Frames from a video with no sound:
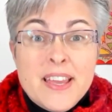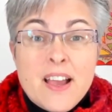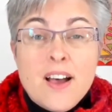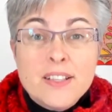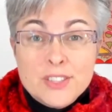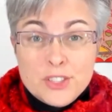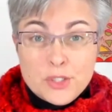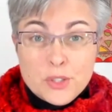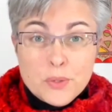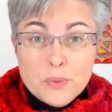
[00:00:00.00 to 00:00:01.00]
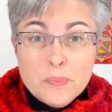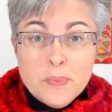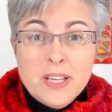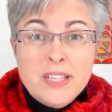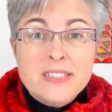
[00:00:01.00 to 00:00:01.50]
on
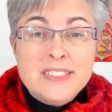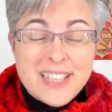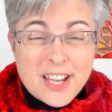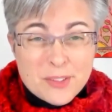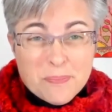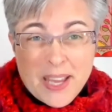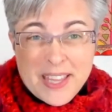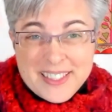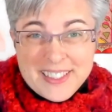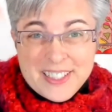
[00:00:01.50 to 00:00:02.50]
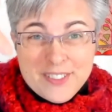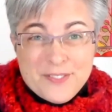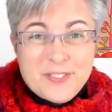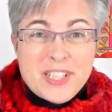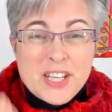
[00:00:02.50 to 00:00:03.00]
Zoom, down by the little
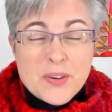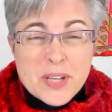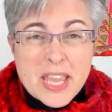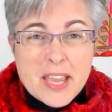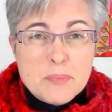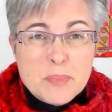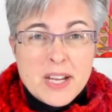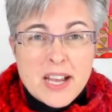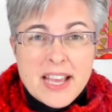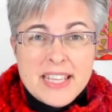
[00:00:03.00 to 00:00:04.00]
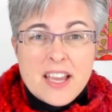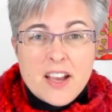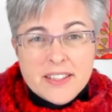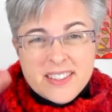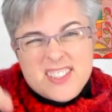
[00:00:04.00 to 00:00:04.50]
video camera icon,